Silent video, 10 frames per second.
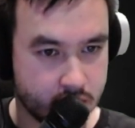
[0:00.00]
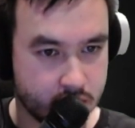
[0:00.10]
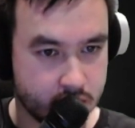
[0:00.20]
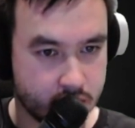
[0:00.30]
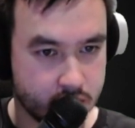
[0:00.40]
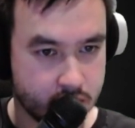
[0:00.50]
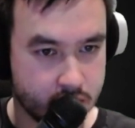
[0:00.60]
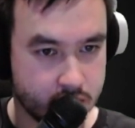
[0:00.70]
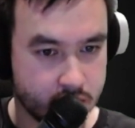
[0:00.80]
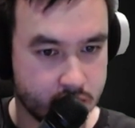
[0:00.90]

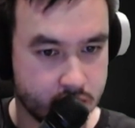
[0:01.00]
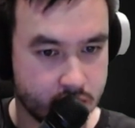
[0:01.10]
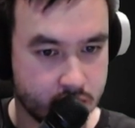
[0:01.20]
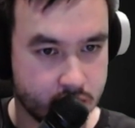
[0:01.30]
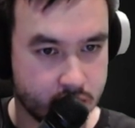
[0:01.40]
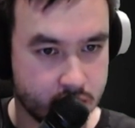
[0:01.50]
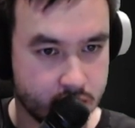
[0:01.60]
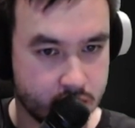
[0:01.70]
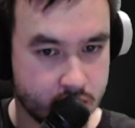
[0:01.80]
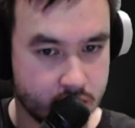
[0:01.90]

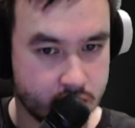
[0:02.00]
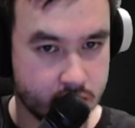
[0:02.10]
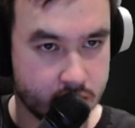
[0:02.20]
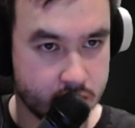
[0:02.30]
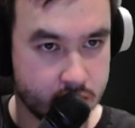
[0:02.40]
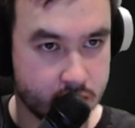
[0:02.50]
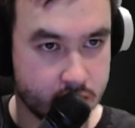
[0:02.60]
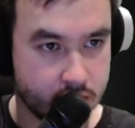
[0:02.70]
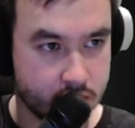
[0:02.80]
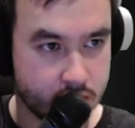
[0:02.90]

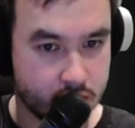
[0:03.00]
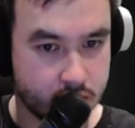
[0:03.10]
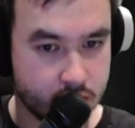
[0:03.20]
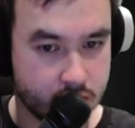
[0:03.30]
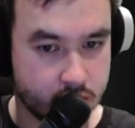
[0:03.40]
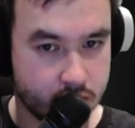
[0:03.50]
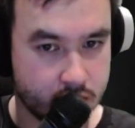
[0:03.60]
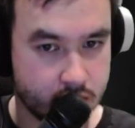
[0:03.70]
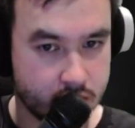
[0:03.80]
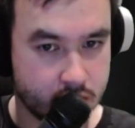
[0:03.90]

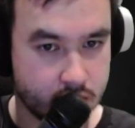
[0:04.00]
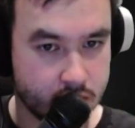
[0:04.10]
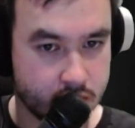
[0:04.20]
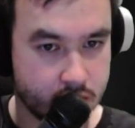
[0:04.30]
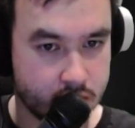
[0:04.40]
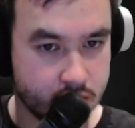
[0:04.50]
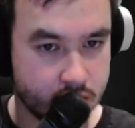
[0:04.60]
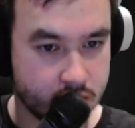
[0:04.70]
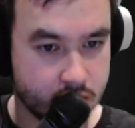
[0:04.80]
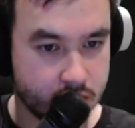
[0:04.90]

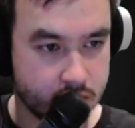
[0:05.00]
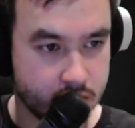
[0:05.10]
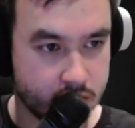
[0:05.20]
(not speaking)